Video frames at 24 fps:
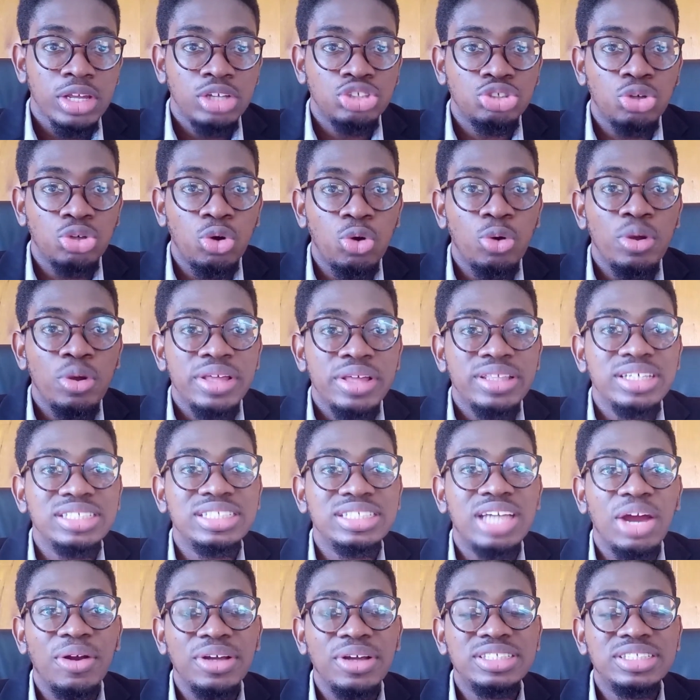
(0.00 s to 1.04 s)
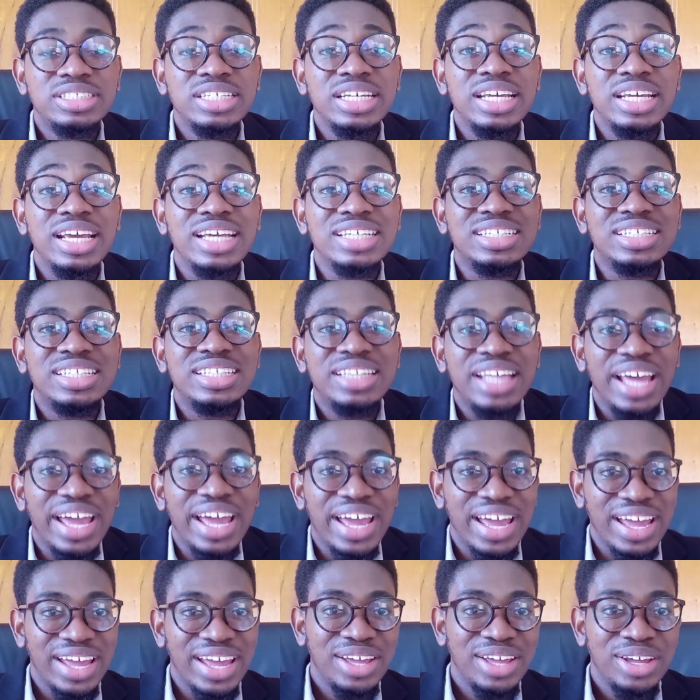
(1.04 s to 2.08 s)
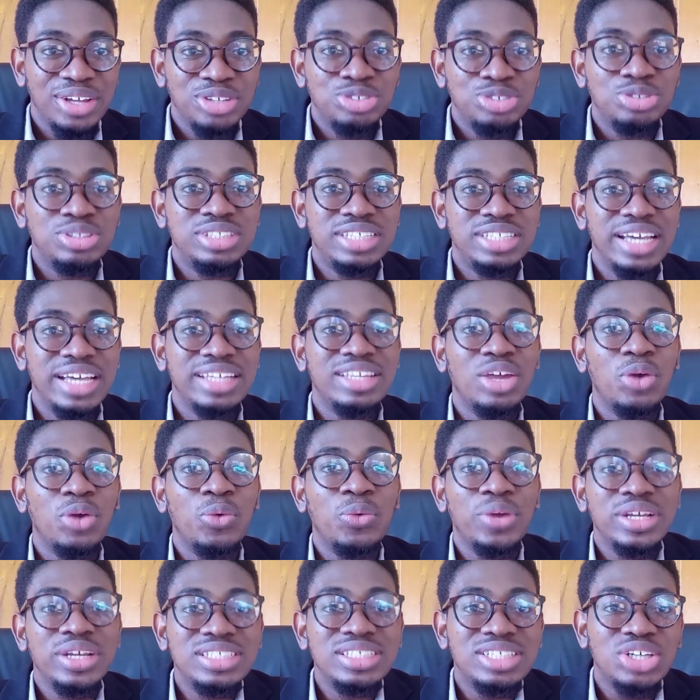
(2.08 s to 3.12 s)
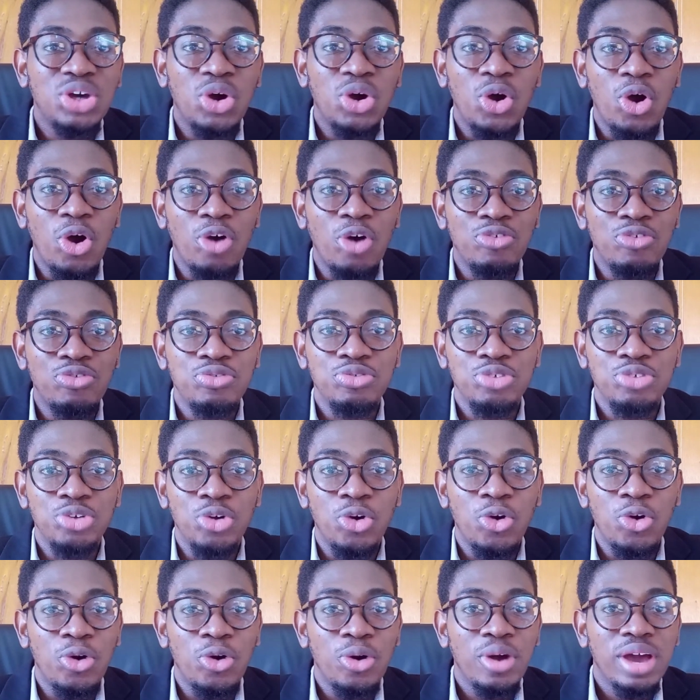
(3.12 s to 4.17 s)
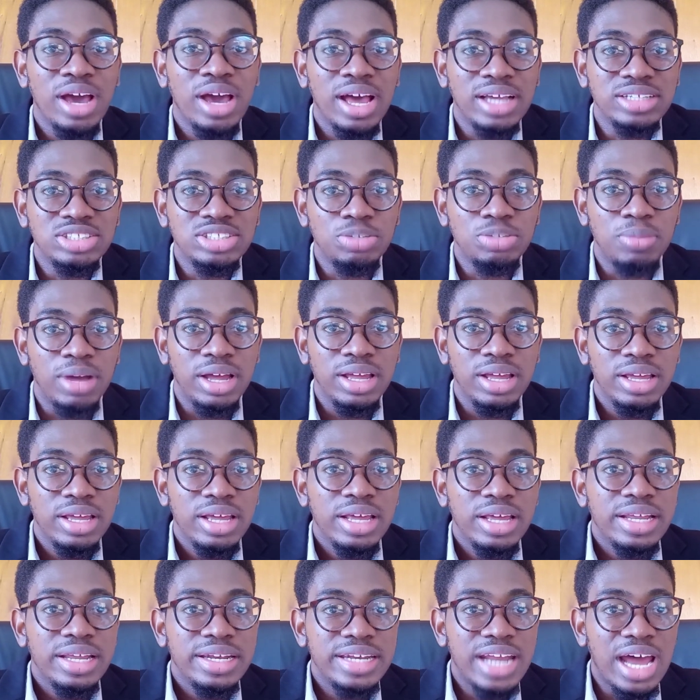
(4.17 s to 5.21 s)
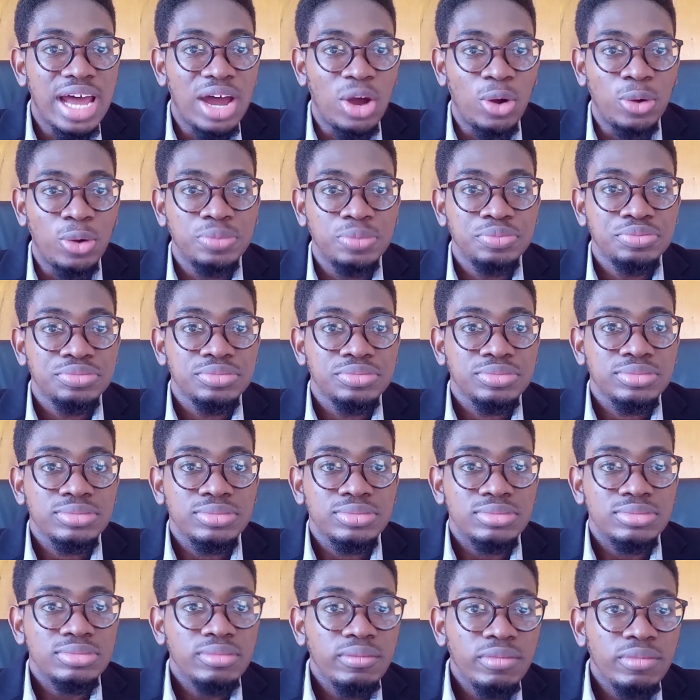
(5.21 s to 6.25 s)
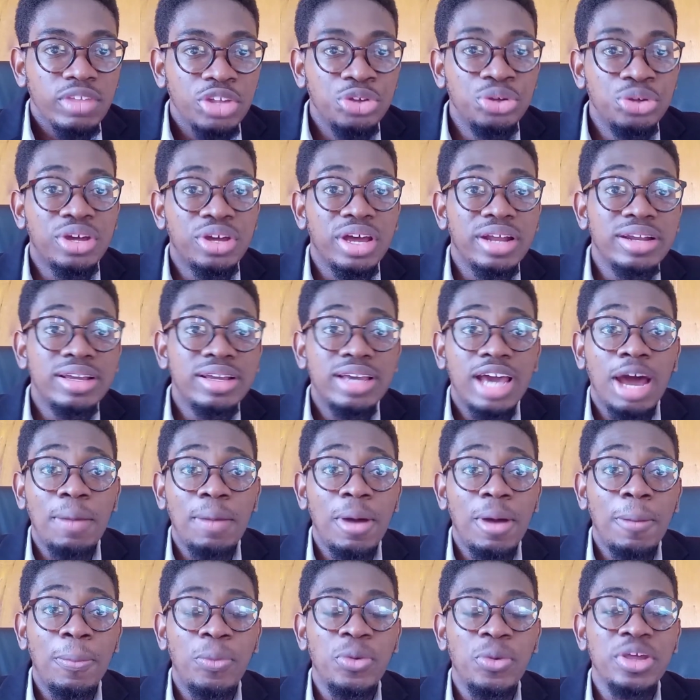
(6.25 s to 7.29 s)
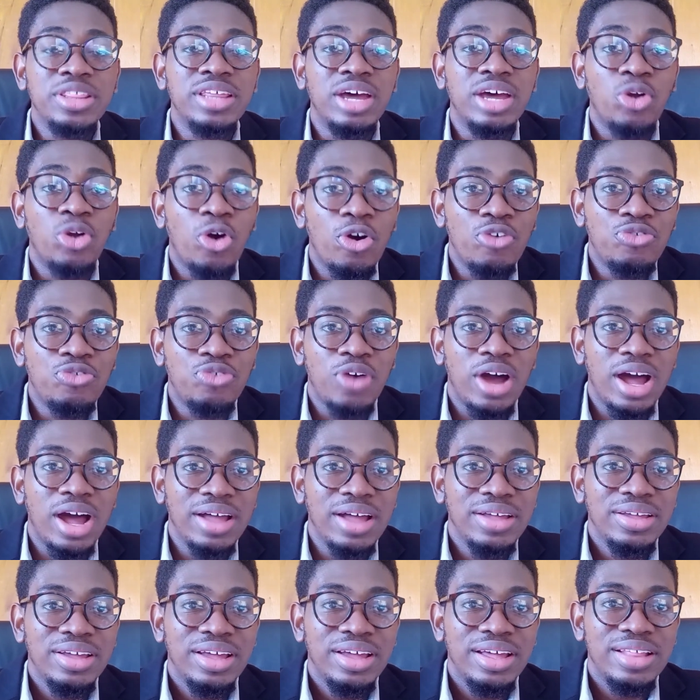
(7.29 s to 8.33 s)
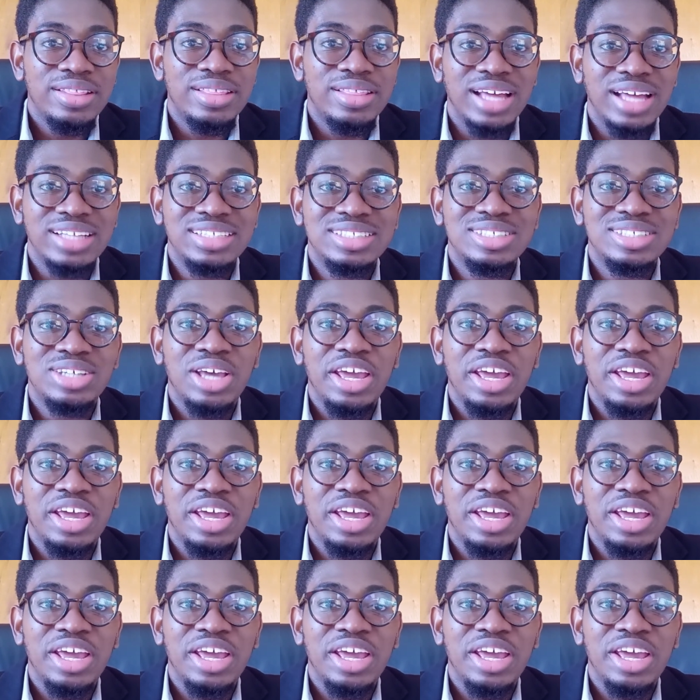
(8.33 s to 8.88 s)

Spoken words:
So this guarantee is there to take the risk of your customer. Now, you can come up with an offer that